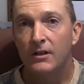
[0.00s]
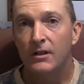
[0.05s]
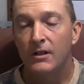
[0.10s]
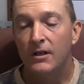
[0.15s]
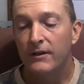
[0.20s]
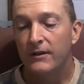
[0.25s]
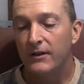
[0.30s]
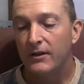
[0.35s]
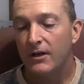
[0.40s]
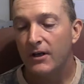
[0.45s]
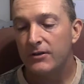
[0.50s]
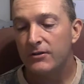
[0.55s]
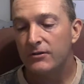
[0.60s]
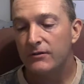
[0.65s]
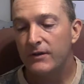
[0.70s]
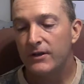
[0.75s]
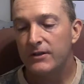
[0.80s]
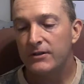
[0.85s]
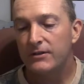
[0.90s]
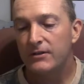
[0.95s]
The
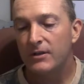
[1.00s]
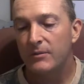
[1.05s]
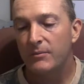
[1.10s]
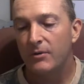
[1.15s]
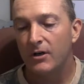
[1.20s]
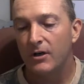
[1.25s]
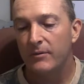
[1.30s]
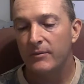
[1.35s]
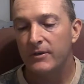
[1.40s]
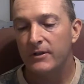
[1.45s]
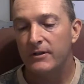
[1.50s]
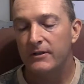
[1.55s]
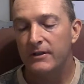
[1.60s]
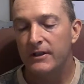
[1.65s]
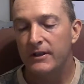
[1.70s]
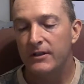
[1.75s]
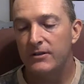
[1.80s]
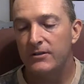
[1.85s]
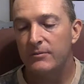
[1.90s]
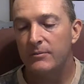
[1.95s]
Conservation Department
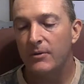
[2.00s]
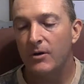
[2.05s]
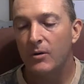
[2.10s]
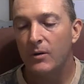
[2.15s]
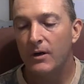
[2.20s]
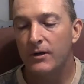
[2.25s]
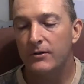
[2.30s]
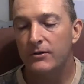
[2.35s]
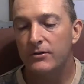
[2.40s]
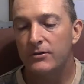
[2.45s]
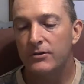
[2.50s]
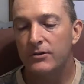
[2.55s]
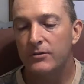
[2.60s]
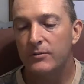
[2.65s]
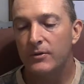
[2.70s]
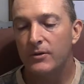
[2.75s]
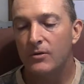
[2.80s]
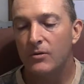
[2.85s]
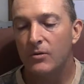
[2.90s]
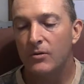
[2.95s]
needs bow hunters to
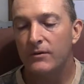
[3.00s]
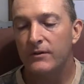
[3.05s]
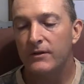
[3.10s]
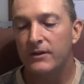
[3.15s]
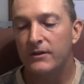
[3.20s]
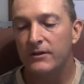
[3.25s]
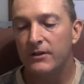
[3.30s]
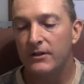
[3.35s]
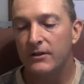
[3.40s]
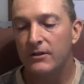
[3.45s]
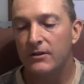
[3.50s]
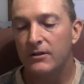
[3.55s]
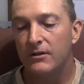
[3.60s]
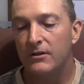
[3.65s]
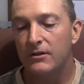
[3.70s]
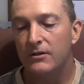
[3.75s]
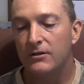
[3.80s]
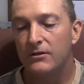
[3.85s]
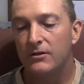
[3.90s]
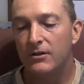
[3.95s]
record the deer,
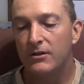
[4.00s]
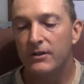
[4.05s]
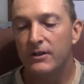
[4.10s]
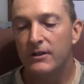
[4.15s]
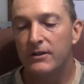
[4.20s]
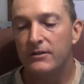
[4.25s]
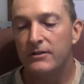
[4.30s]
turkeys,